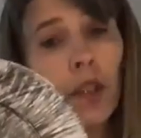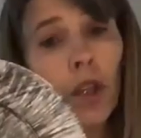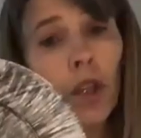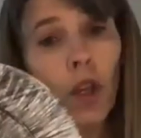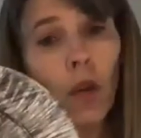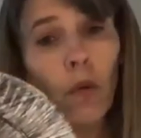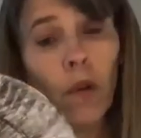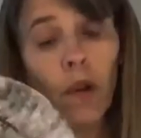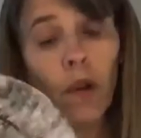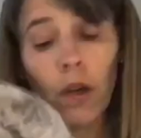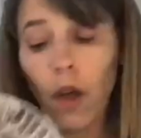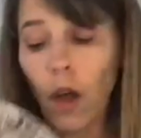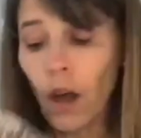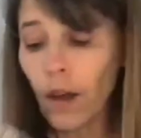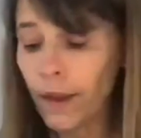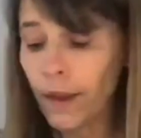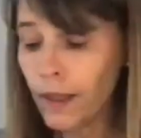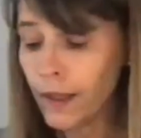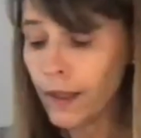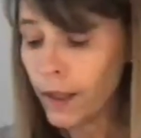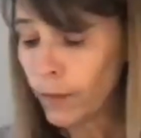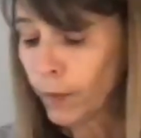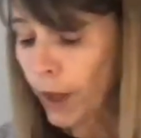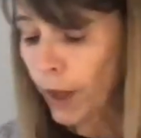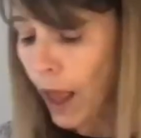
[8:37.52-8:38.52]
you on all
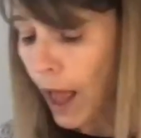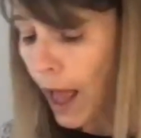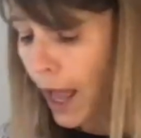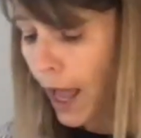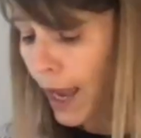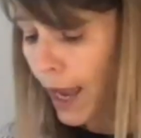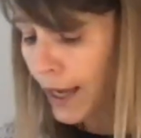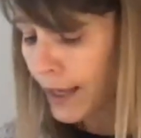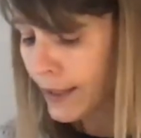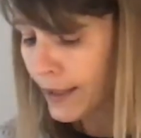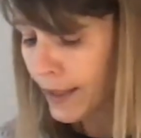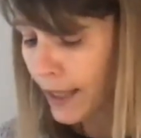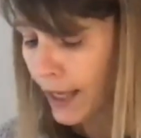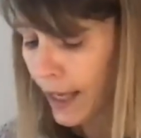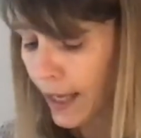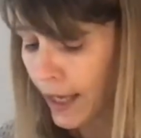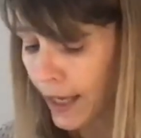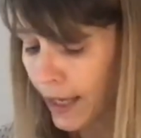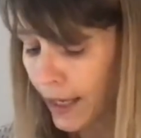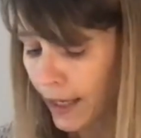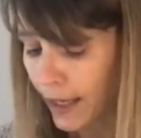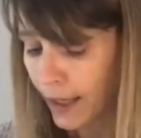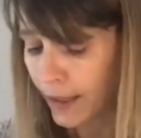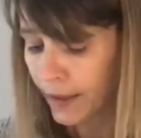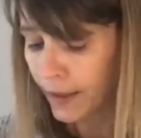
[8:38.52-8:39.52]
these supplies
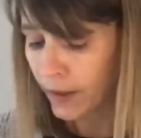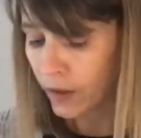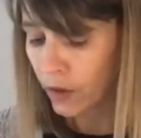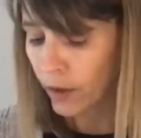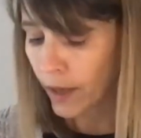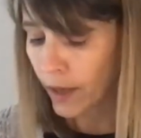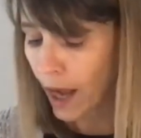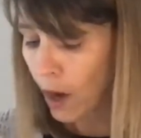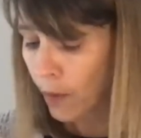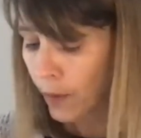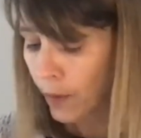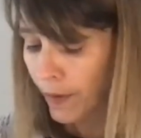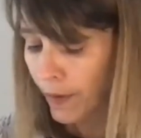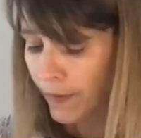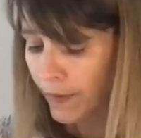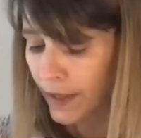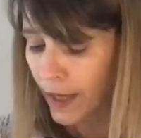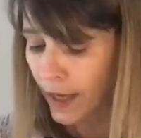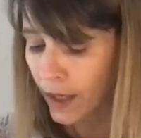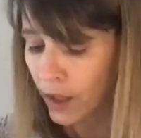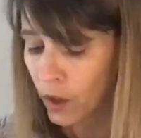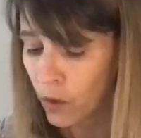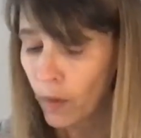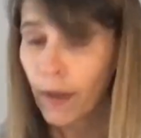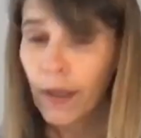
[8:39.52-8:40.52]
is, so now we've
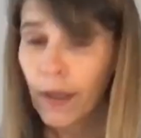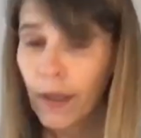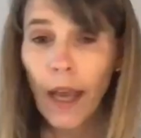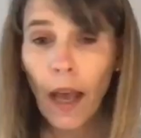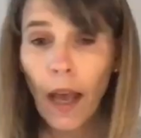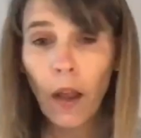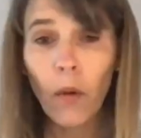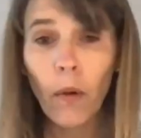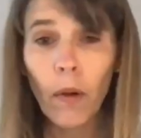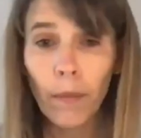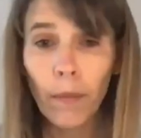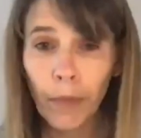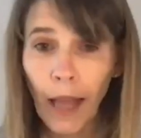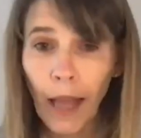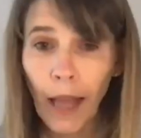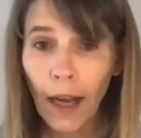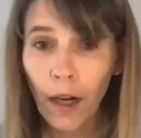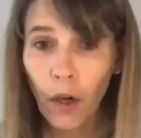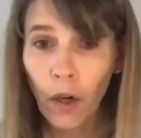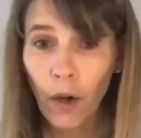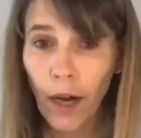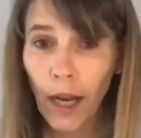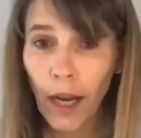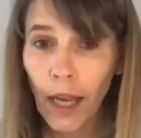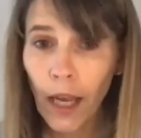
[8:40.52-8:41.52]
sent you a yellow and black
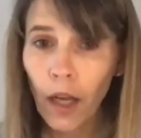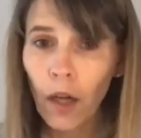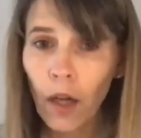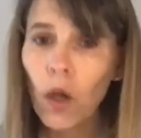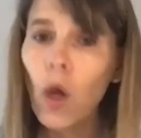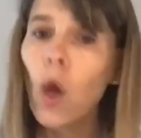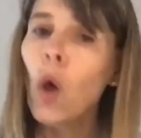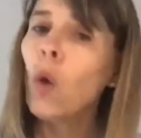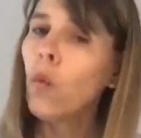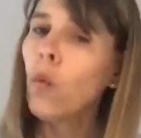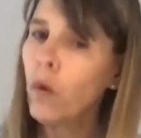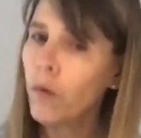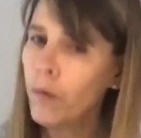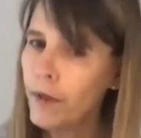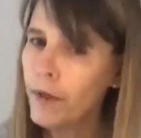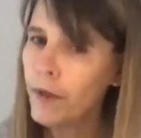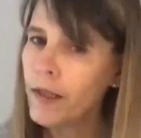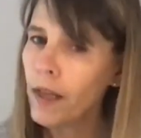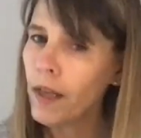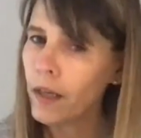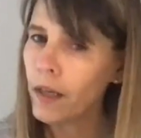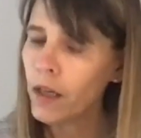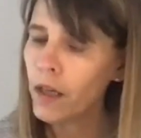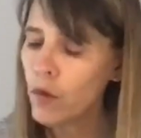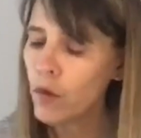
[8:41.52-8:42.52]
crayon. We'll be
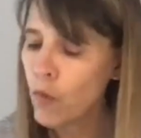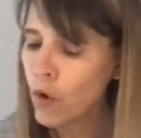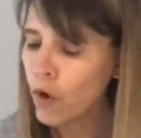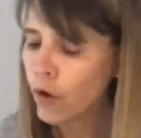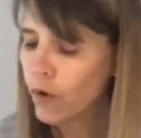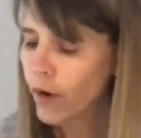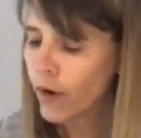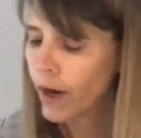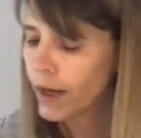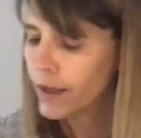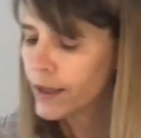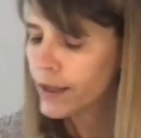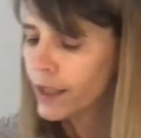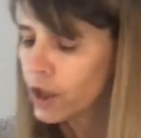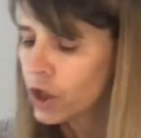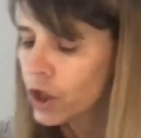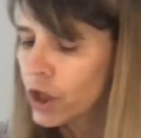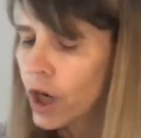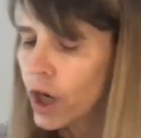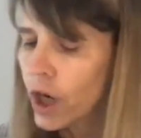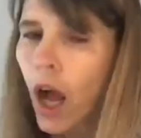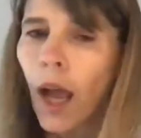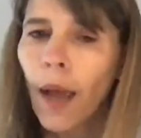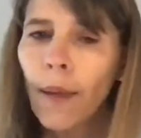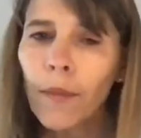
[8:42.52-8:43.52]
sending you more crayons each
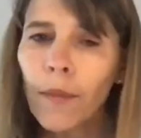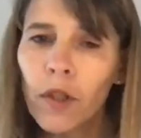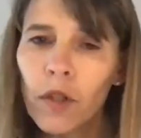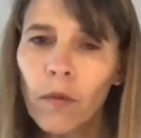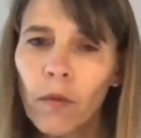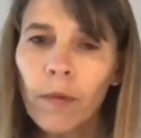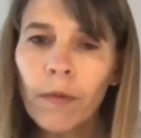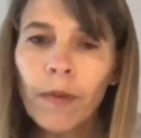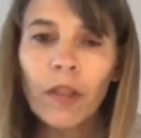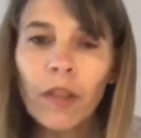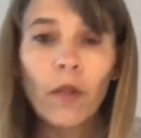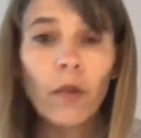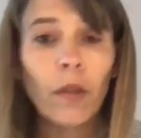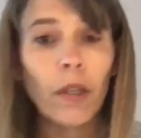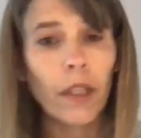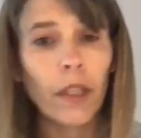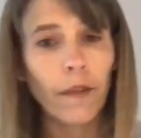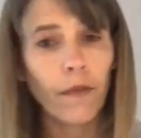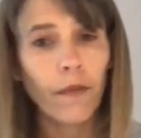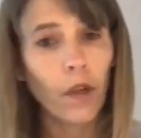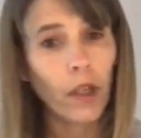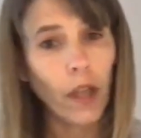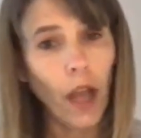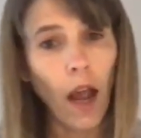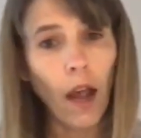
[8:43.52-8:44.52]
time because we'll be doing
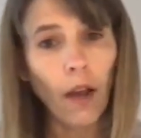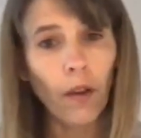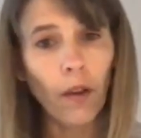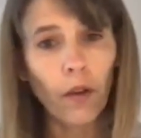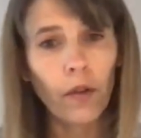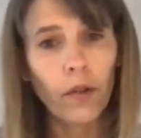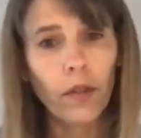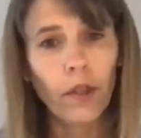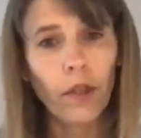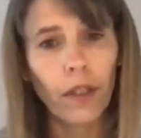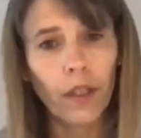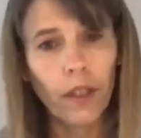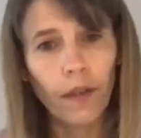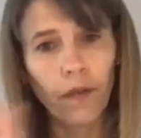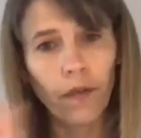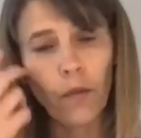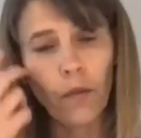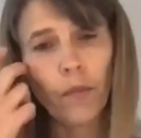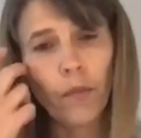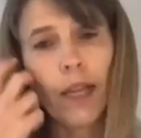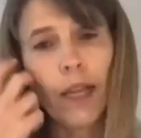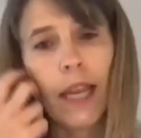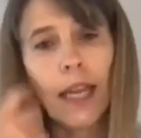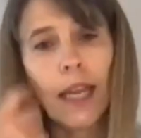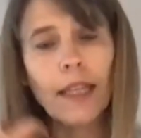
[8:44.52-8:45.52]
different colors on different
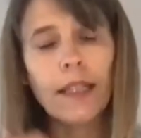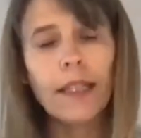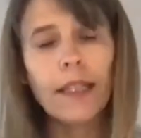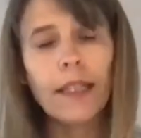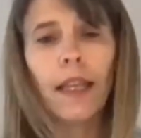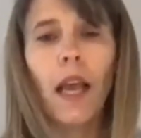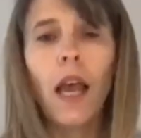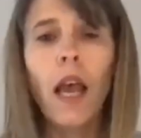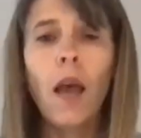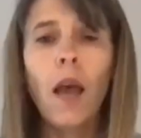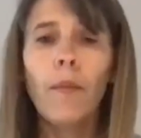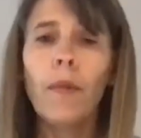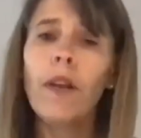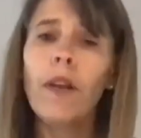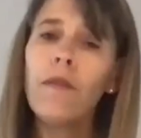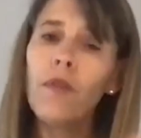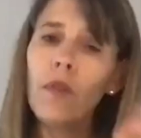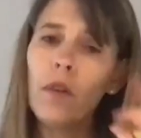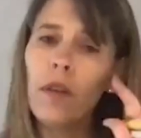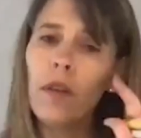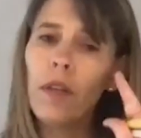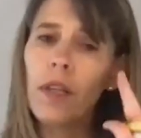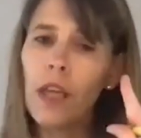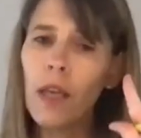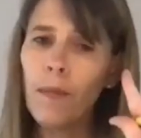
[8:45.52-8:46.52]
plates. But if you
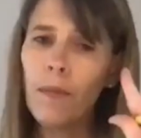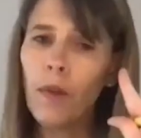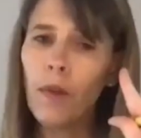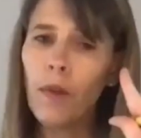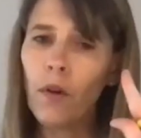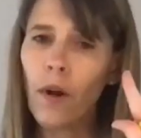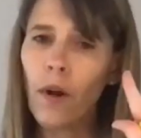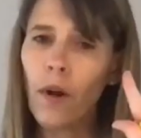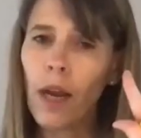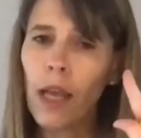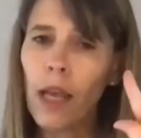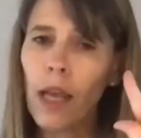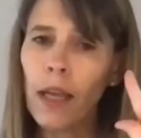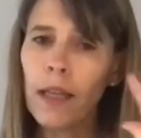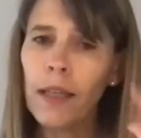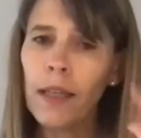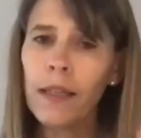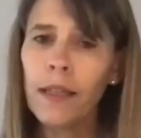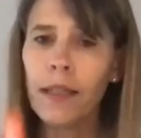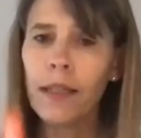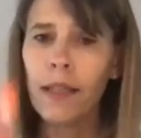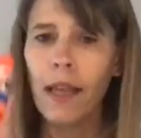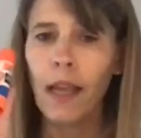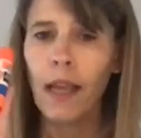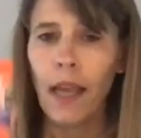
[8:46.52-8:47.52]
could keep the
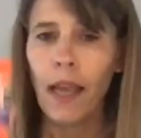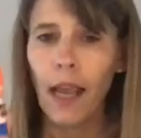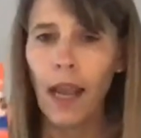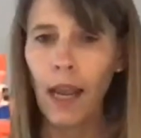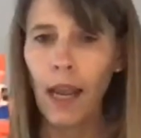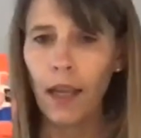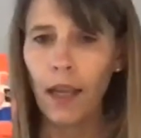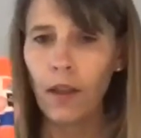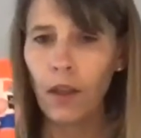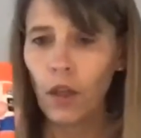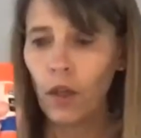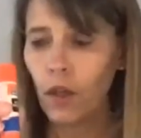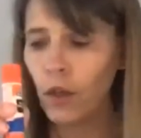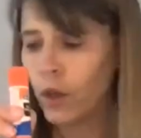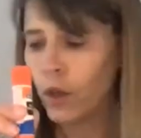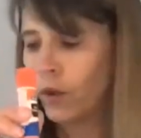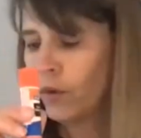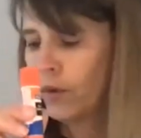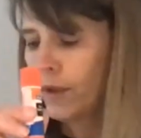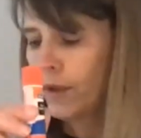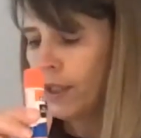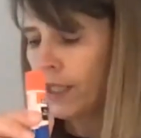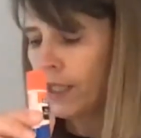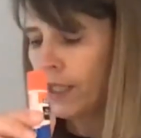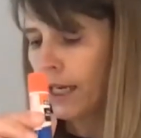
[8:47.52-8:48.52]
crayons and the glue
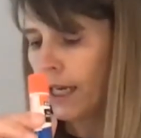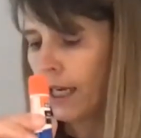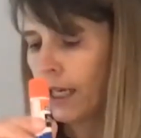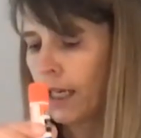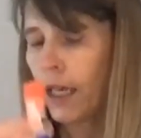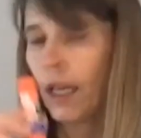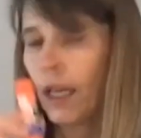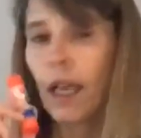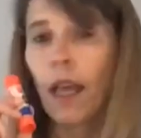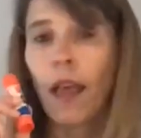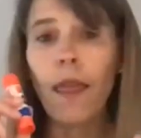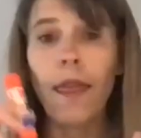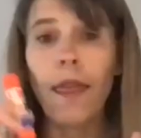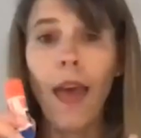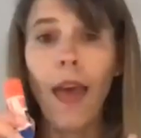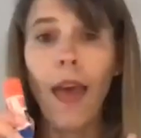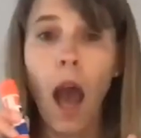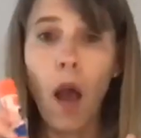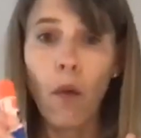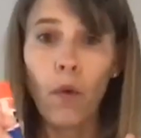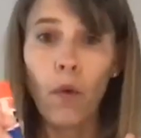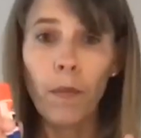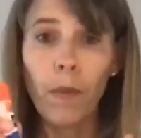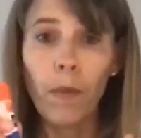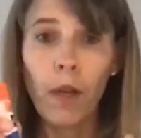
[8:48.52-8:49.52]
stick,
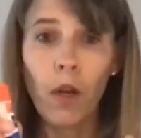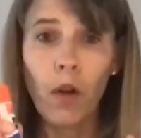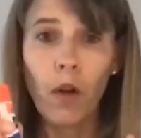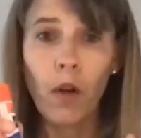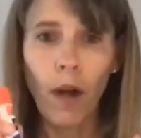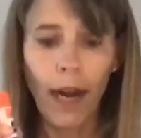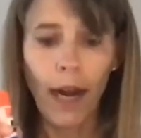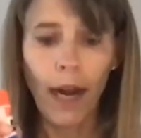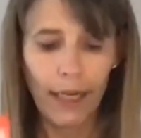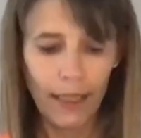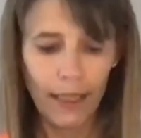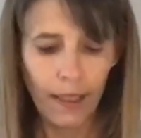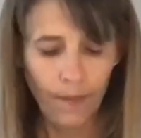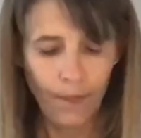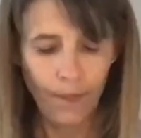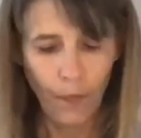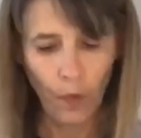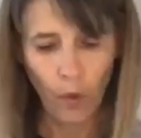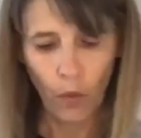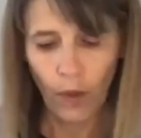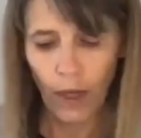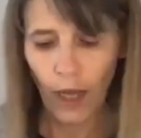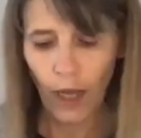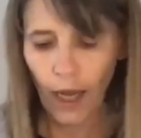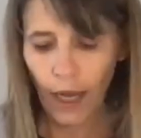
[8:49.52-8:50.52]
that would be great,
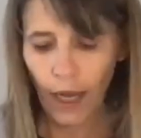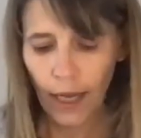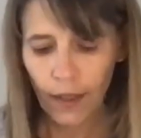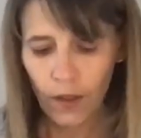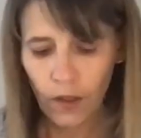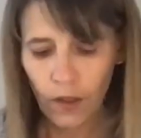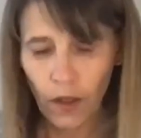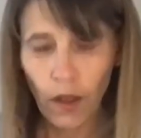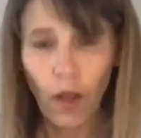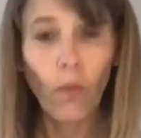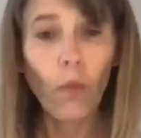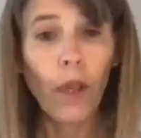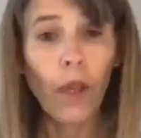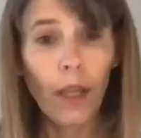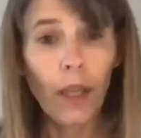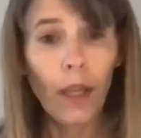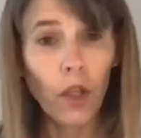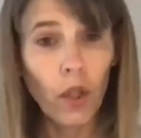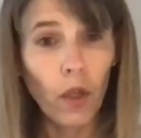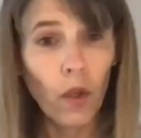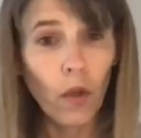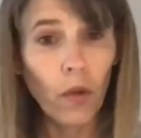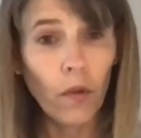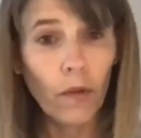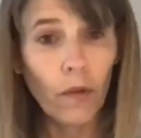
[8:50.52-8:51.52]
okay? So that we
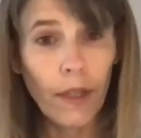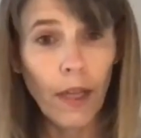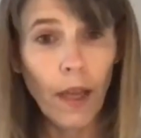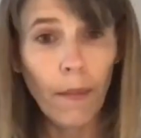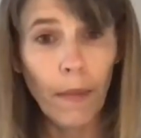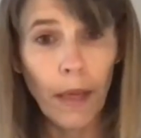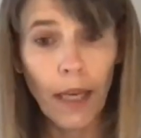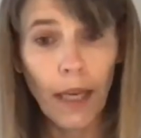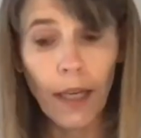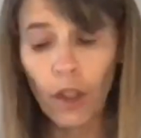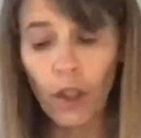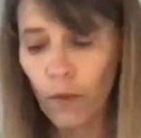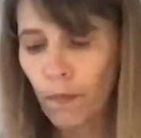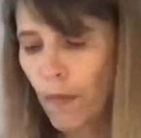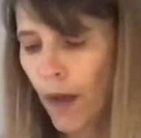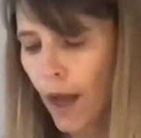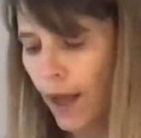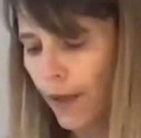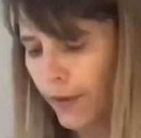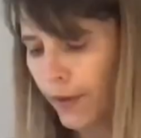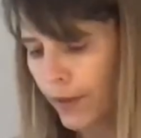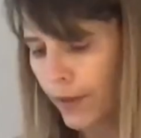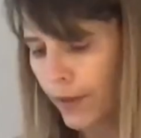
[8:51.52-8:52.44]
can use them each month.